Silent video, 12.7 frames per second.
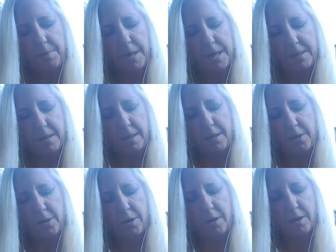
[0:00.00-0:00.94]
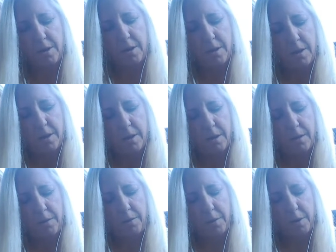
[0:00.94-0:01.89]
message
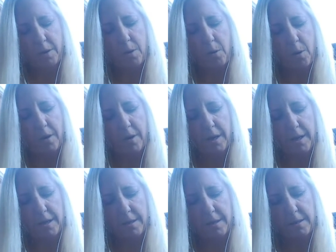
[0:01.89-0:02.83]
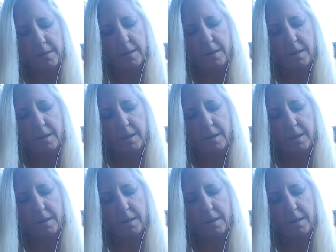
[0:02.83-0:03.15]
for Aquarius,